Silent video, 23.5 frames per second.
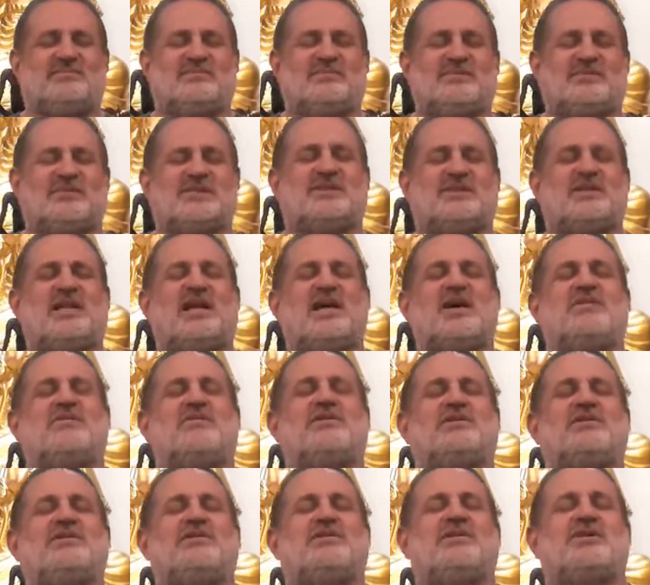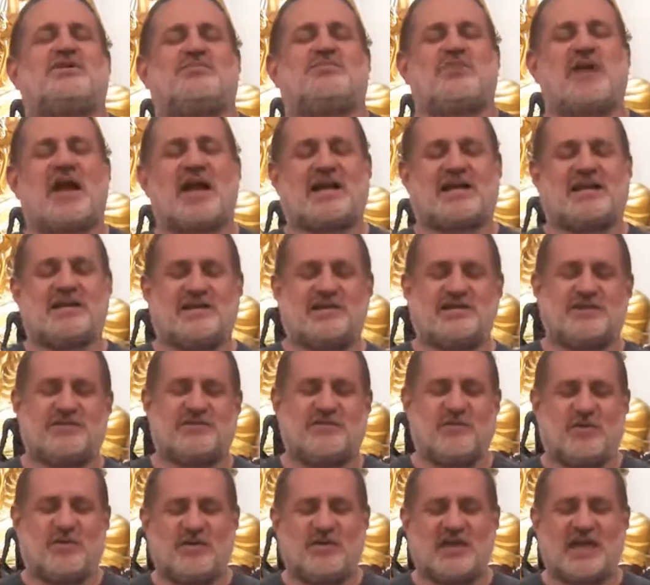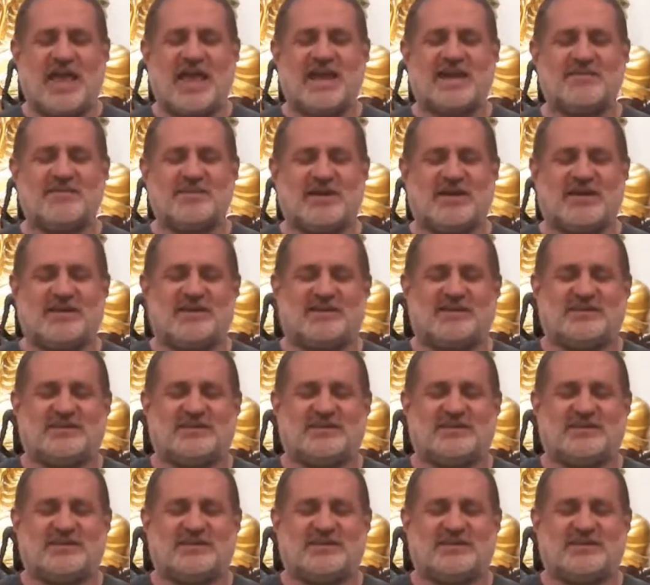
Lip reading: So now we'll do this practice for the enemy.